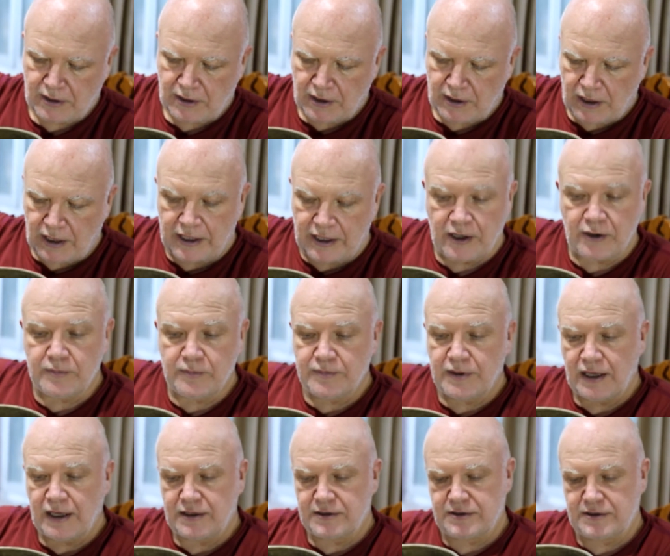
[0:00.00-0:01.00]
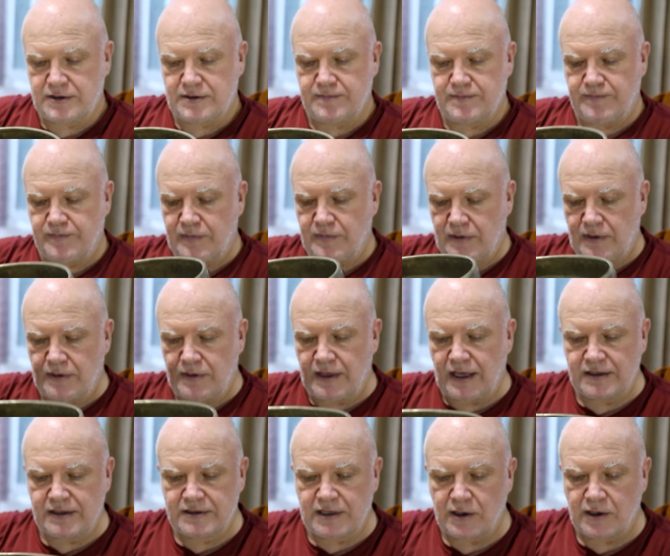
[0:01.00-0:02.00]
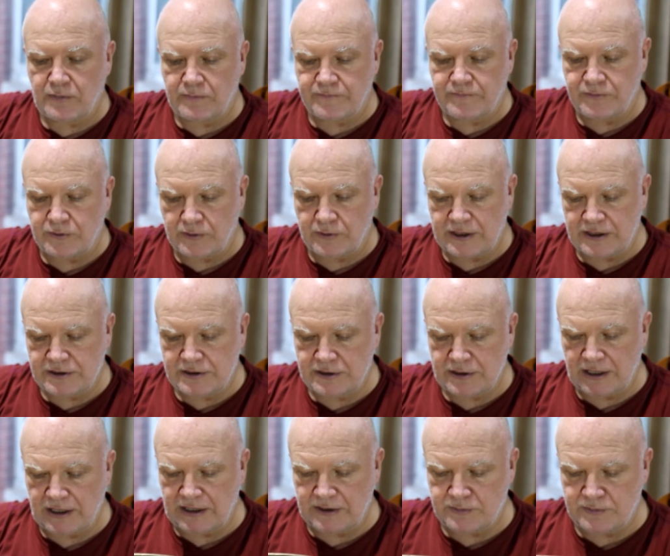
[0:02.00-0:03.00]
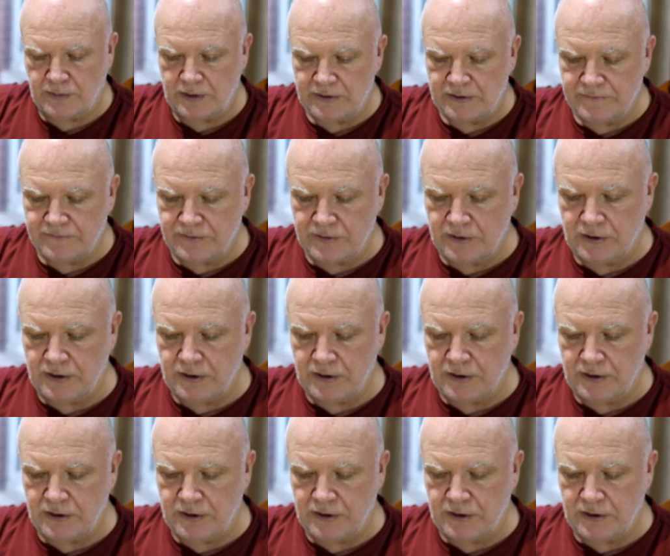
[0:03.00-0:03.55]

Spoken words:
I hope that's helpful. It's one of